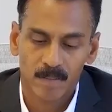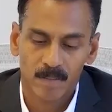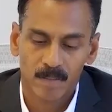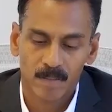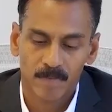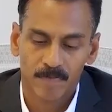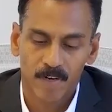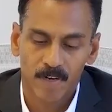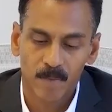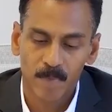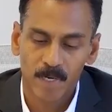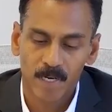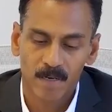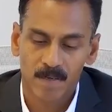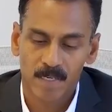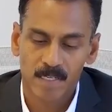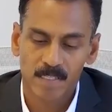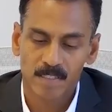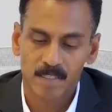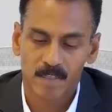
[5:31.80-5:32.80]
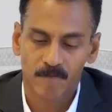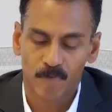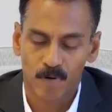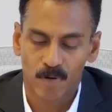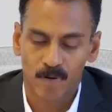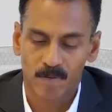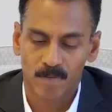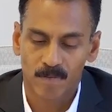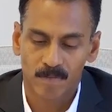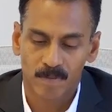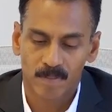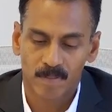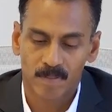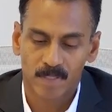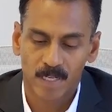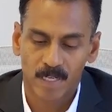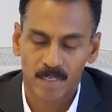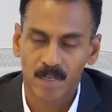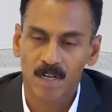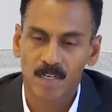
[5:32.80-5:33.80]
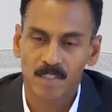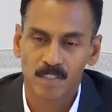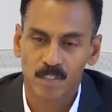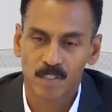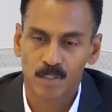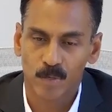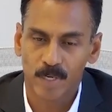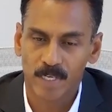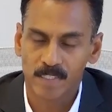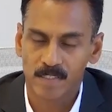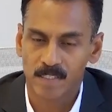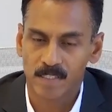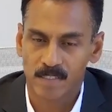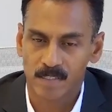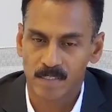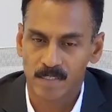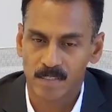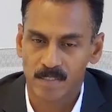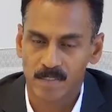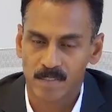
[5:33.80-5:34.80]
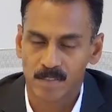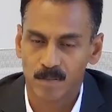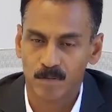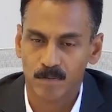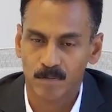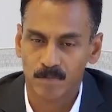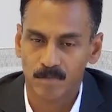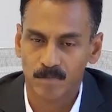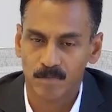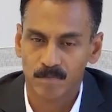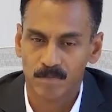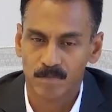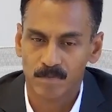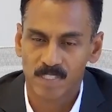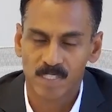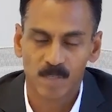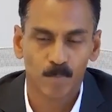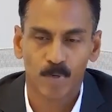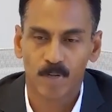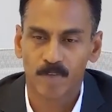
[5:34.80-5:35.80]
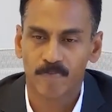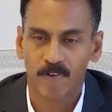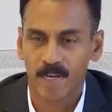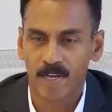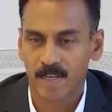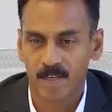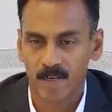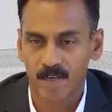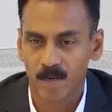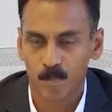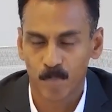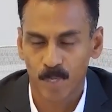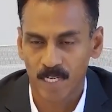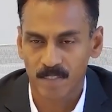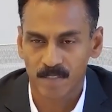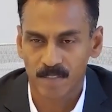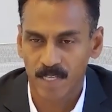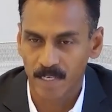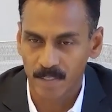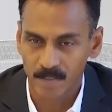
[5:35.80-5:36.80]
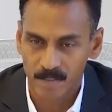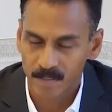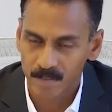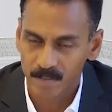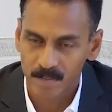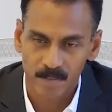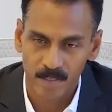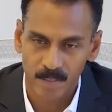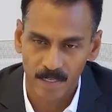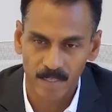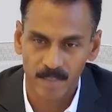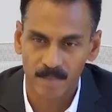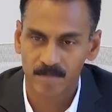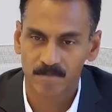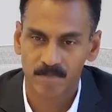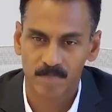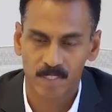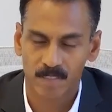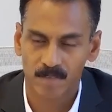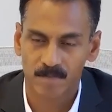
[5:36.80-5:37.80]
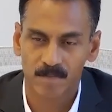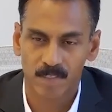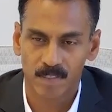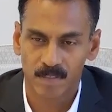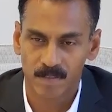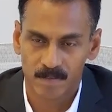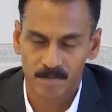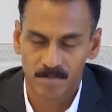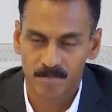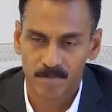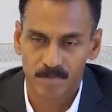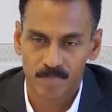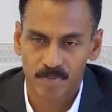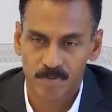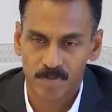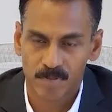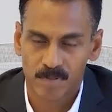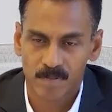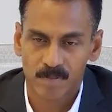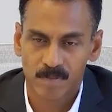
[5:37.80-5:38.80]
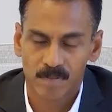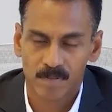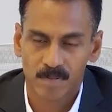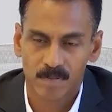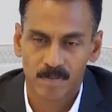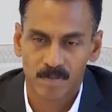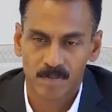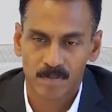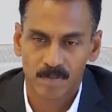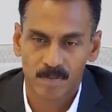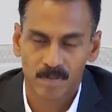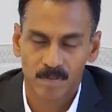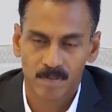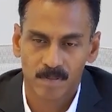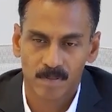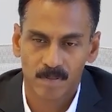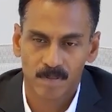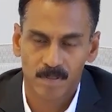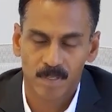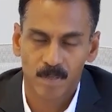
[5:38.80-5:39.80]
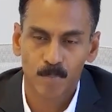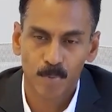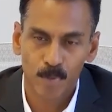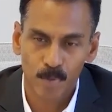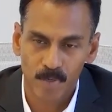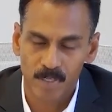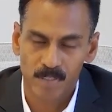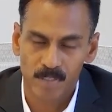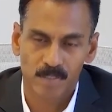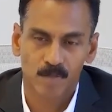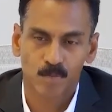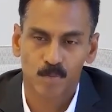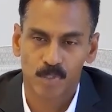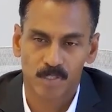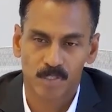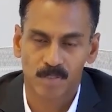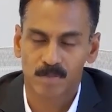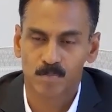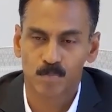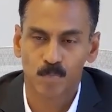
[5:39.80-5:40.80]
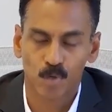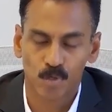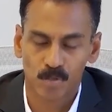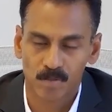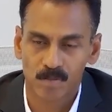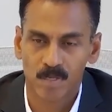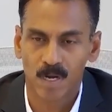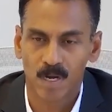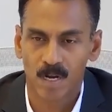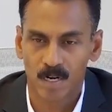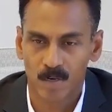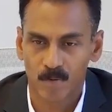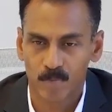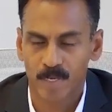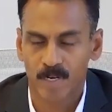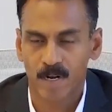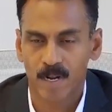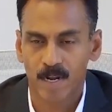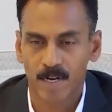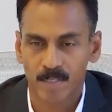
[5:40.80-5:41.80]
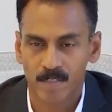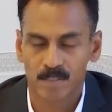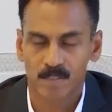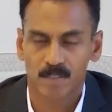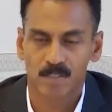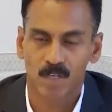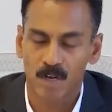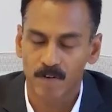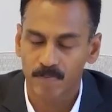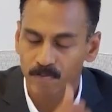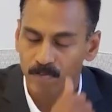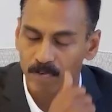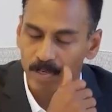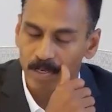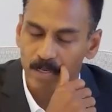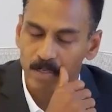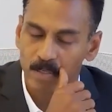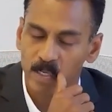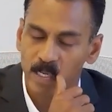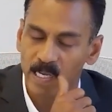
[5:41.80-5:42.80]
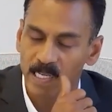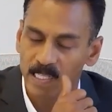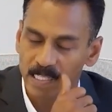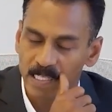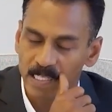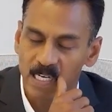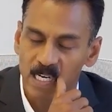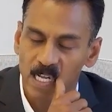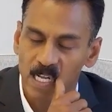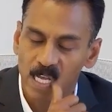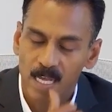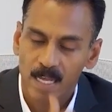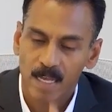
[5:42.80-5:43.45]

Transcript: the fundamental reason for technology to exist is to simplify complex things, right? The computers, which is both hardware and software together,